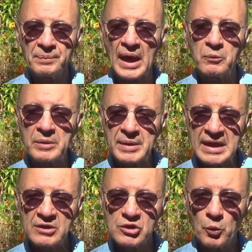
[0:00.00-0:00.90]
And we
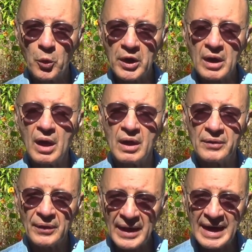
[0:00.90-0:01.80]
begin to work
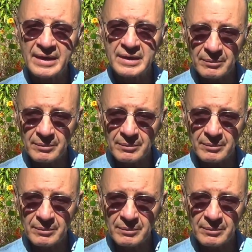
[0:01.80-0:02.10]
on that.